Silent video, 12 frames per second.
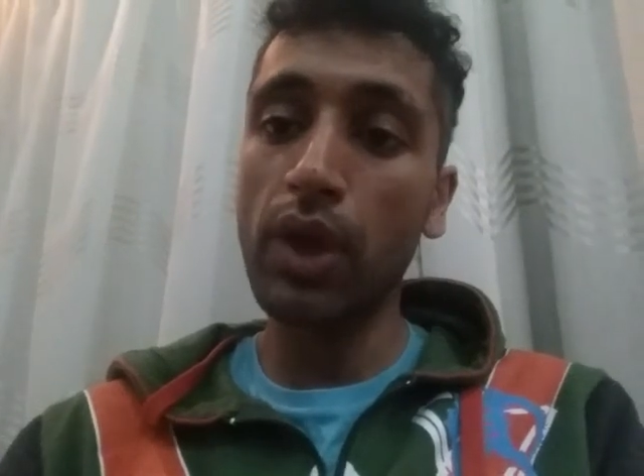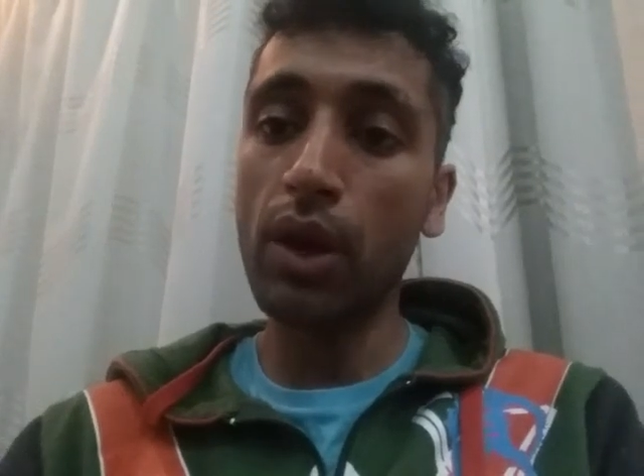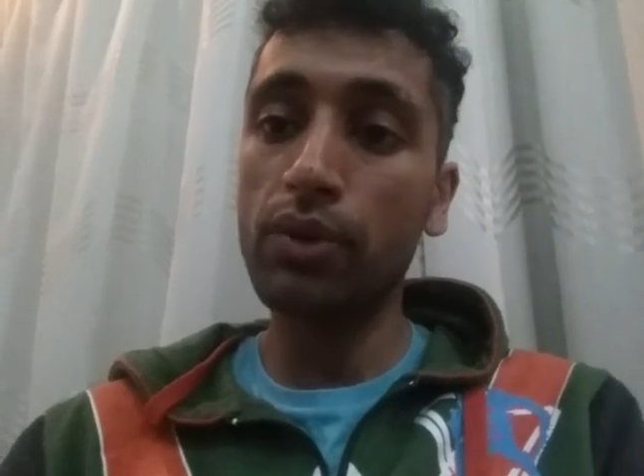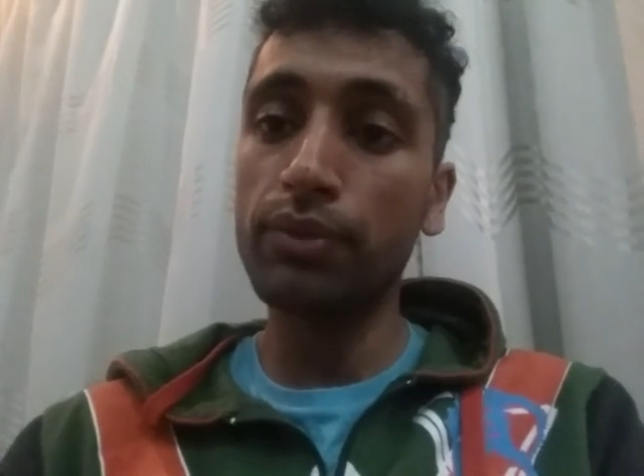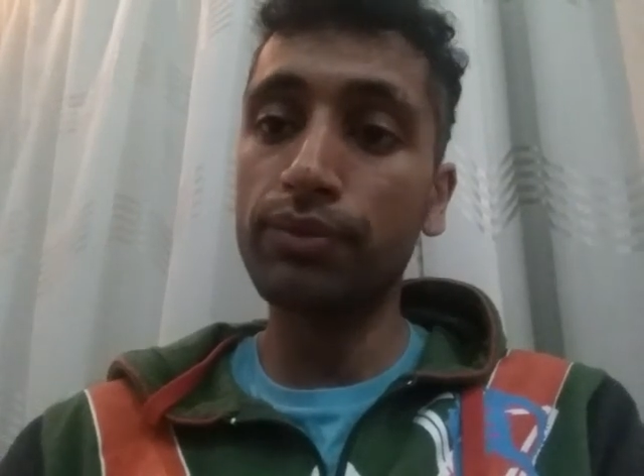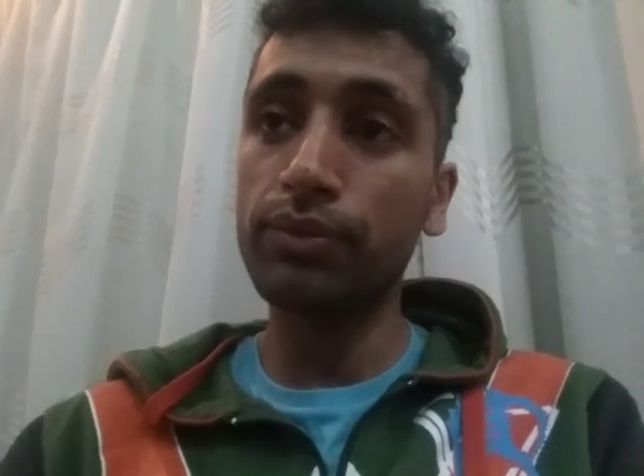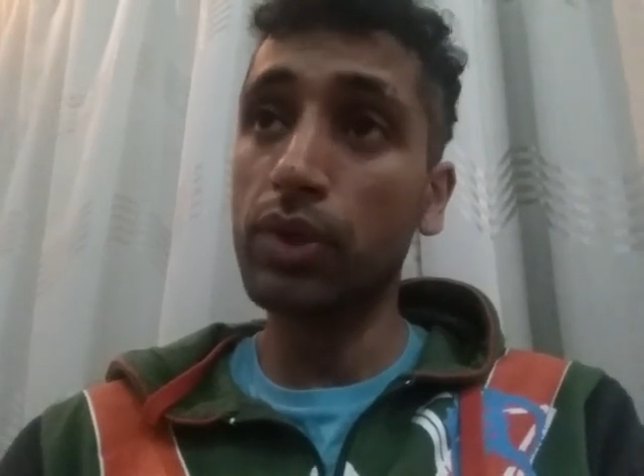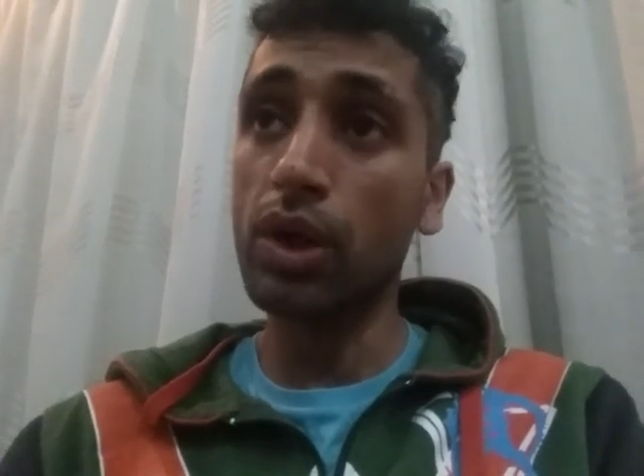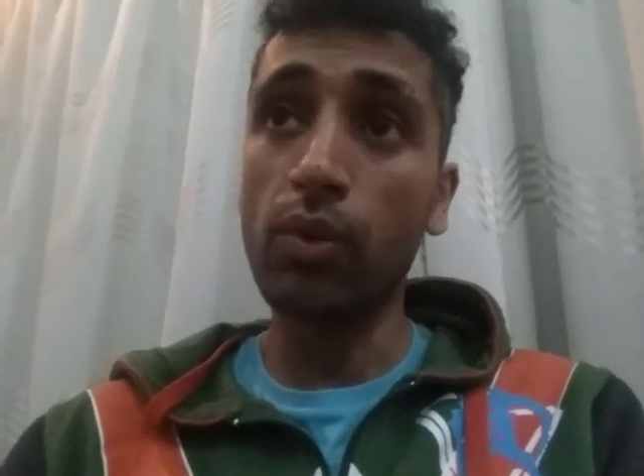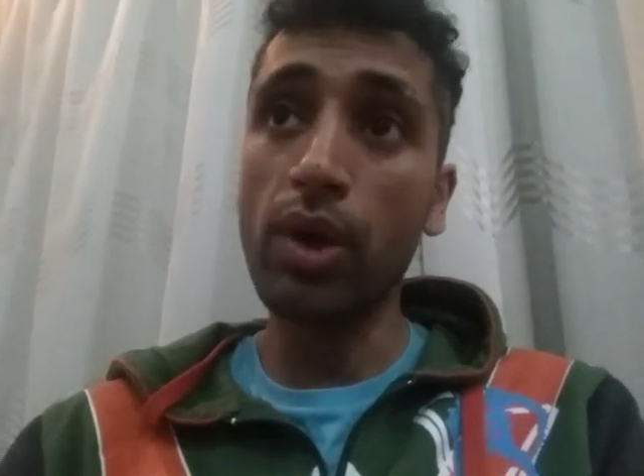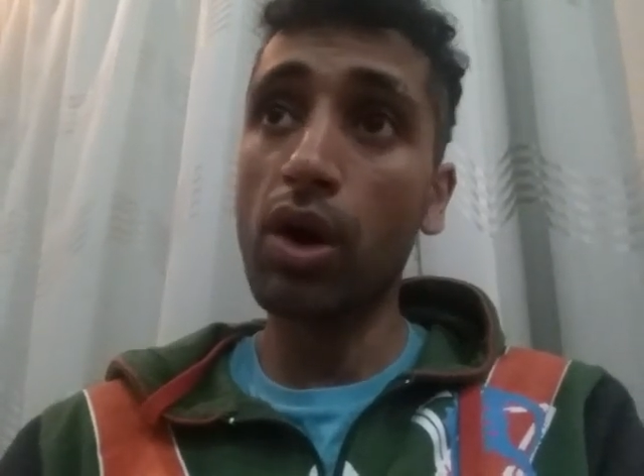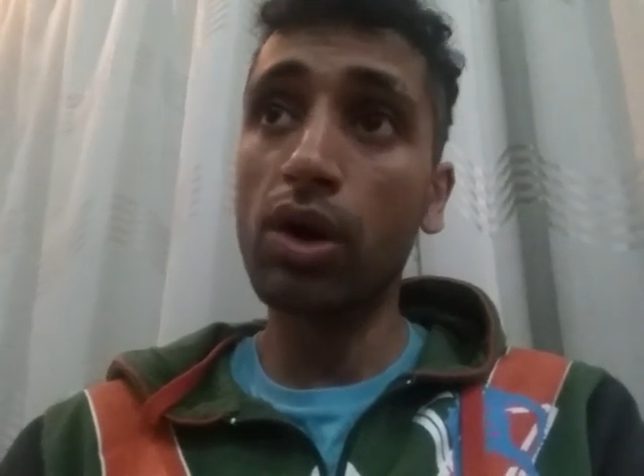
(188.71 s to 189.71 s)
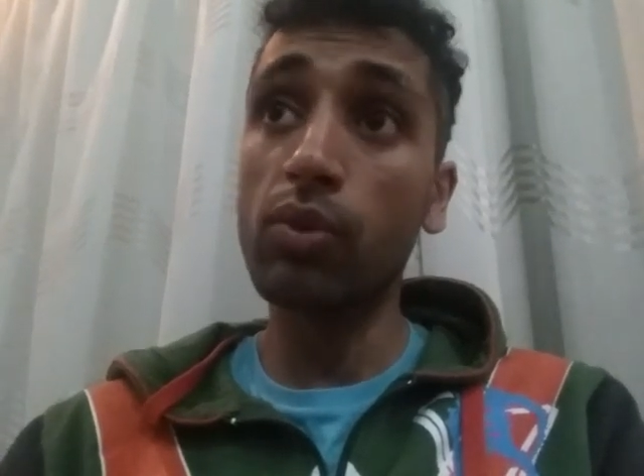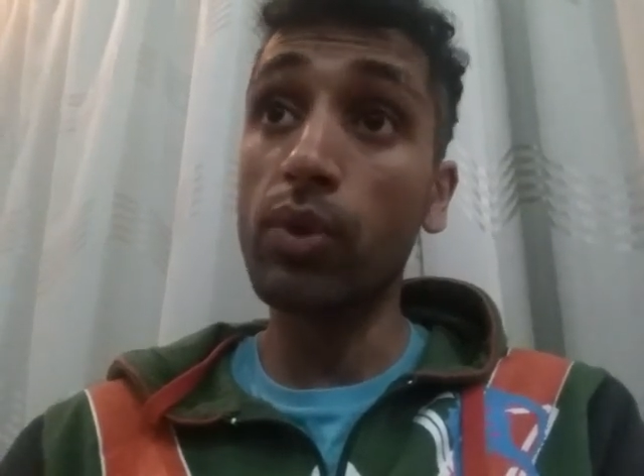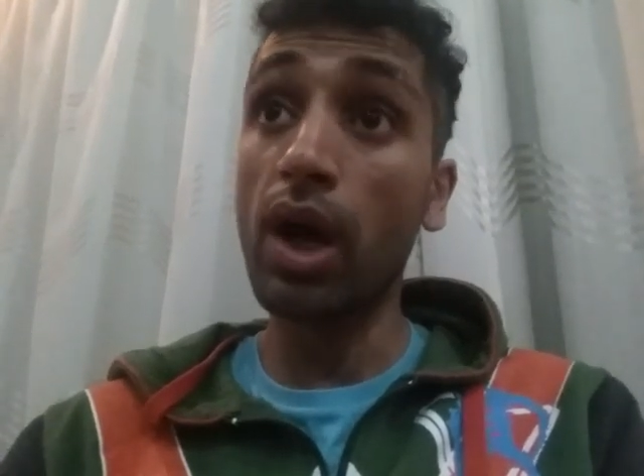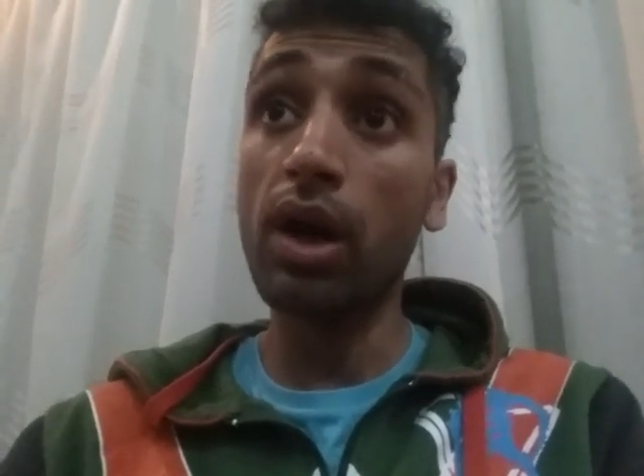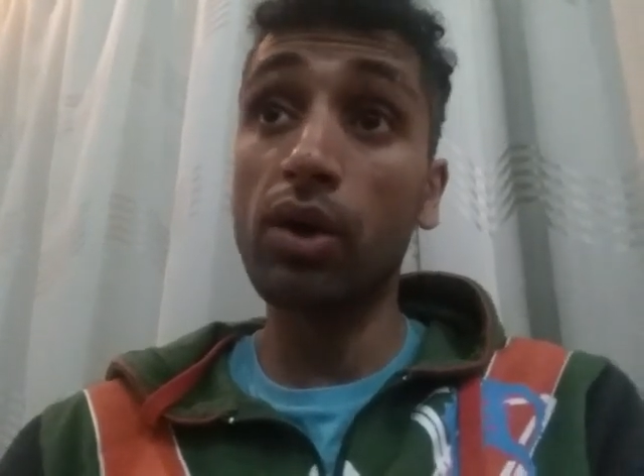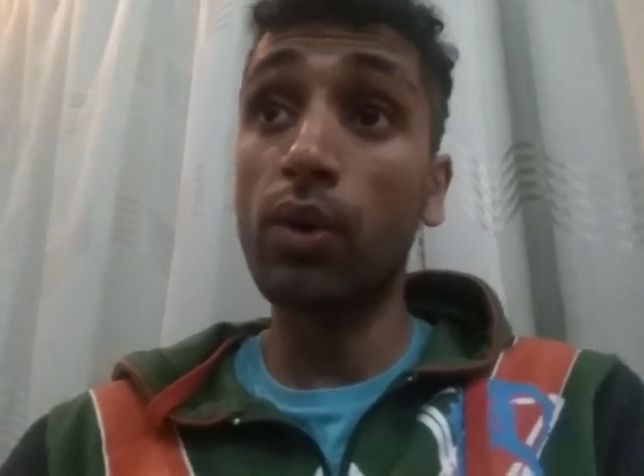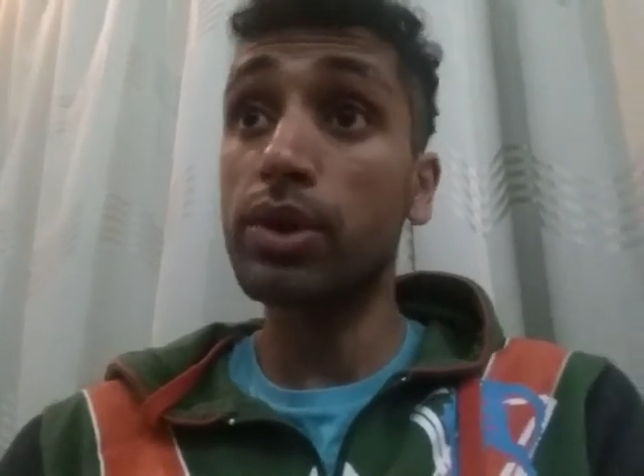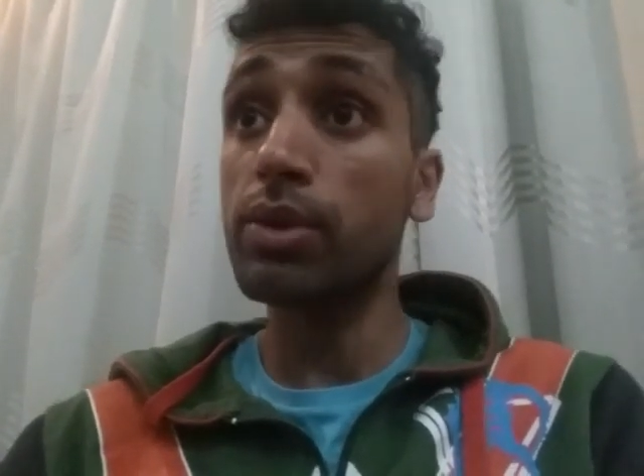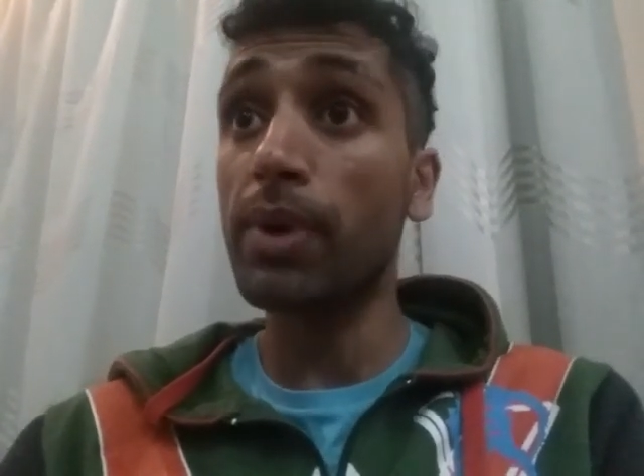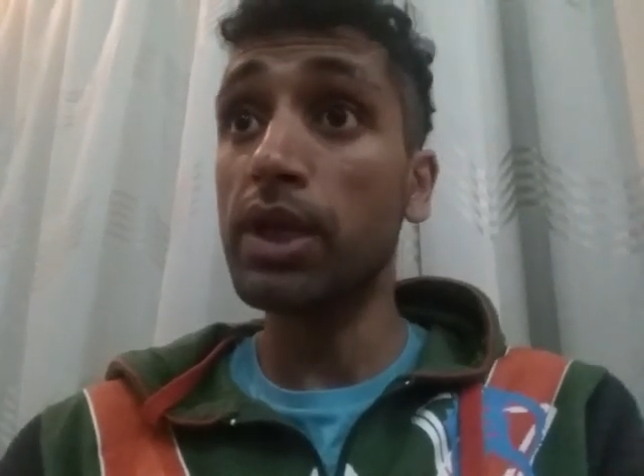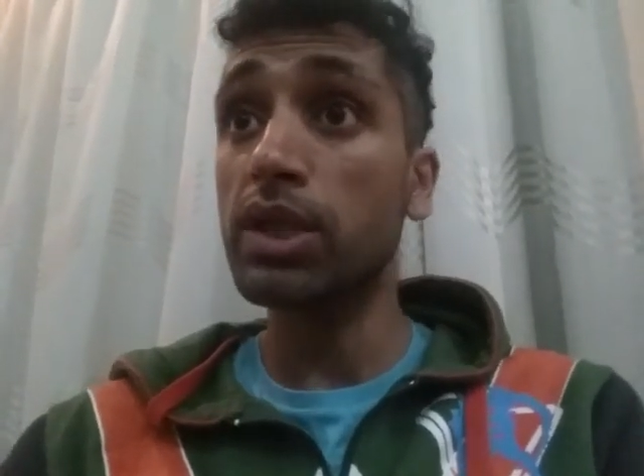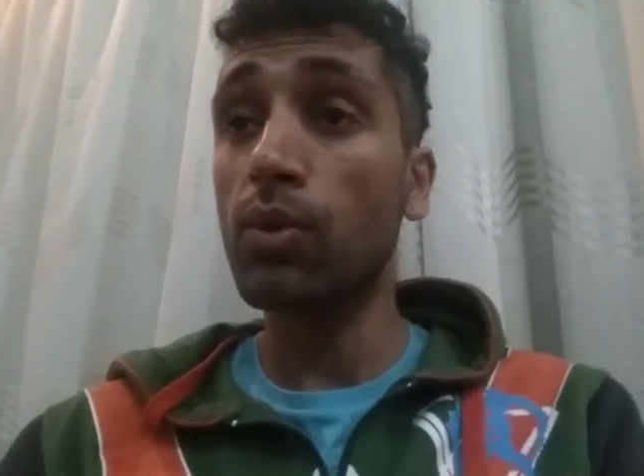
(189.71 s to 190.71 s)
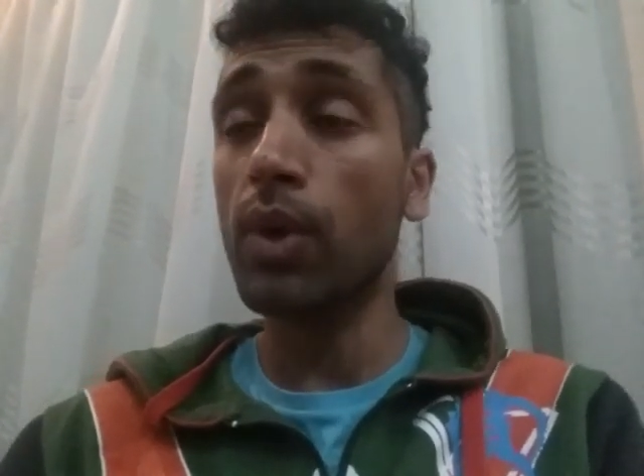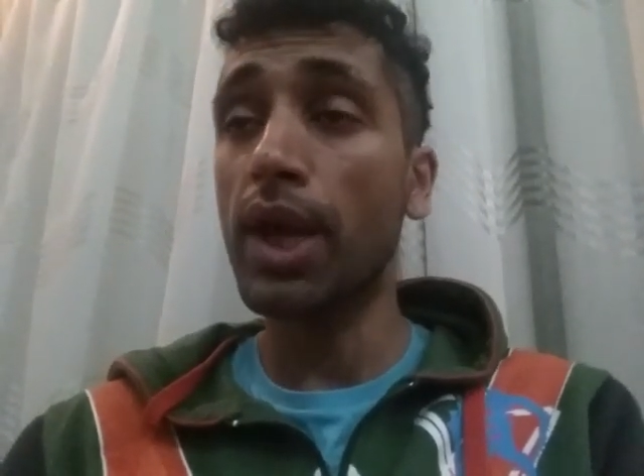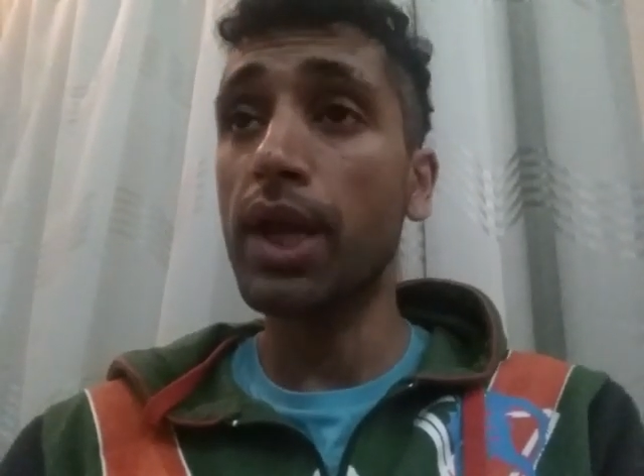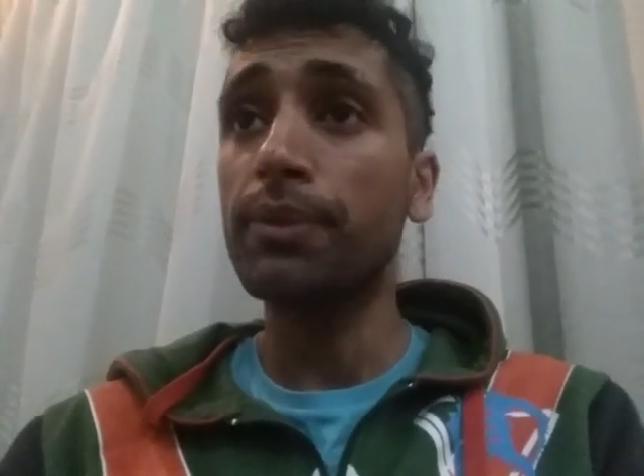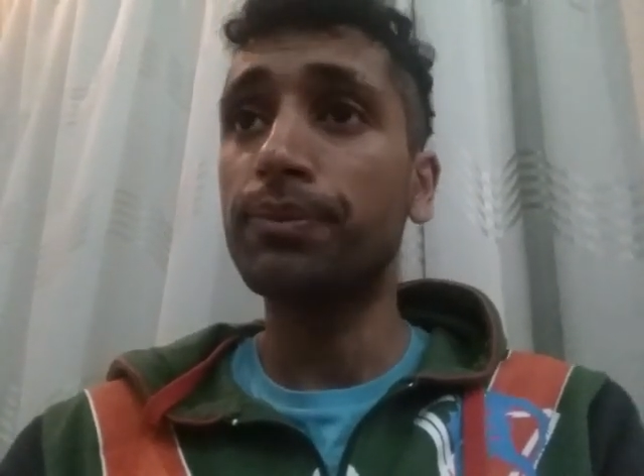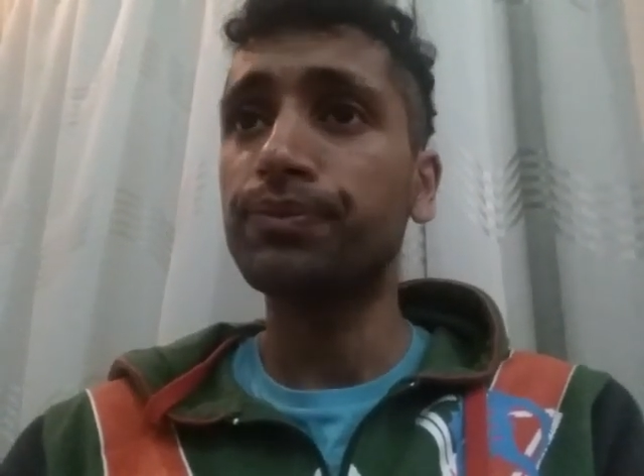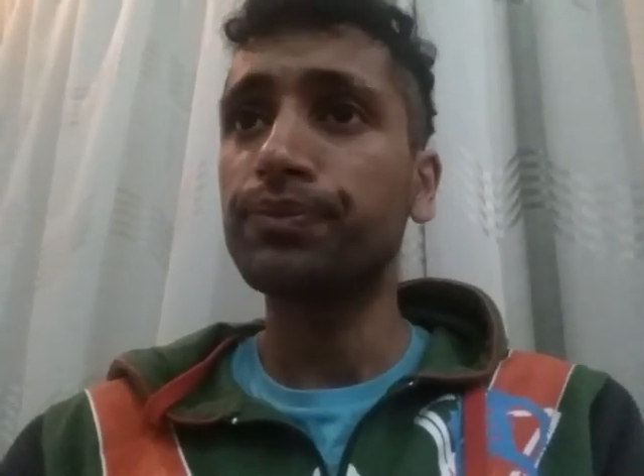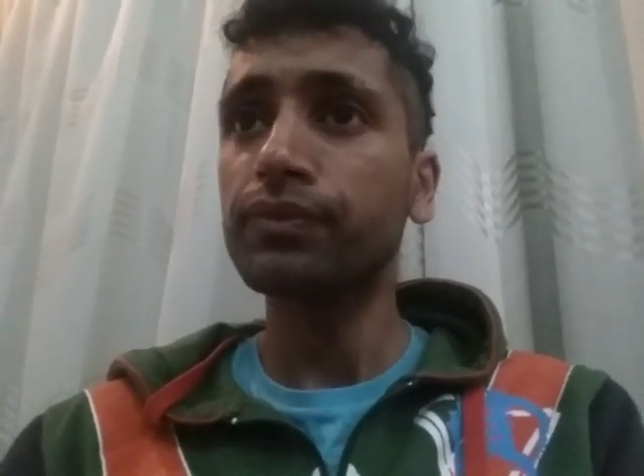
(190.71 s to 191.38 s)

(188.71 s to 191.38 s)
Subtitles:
Now, you know, we are going to pass away.